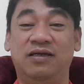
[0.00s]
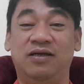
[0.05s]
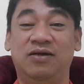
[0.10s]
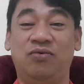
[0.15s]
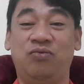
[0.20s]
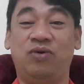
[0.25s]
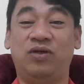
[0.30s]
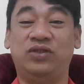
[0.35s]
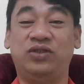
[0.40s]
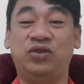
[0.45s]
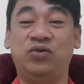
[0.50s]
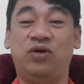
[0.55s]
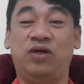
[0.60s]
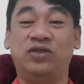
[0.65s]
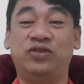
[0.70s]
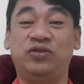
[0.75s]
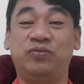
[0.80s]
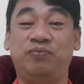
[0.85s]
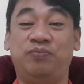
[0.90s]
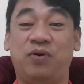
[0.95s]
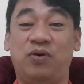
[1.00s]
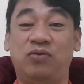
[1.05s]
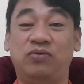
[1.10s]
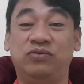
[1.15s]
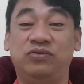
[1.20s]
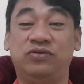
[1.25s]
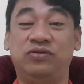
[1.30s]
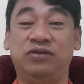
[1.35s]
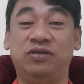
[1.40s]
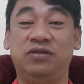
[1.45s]
what you are
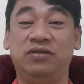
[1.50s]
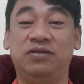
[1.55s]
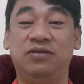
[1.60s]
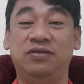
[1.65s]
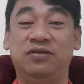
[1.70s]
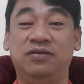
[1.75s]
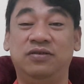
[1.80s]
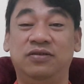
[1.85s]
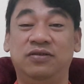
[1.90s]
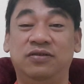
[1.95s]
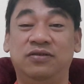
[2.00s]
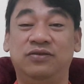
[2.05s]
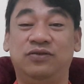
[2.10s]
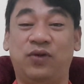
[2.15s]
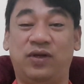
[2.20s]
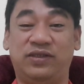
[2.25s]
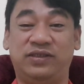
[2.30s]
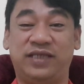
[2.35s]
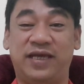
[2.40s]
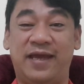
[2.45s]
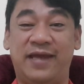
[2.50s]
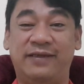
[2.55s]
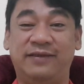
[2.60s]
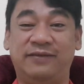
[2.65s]
supposed to attain.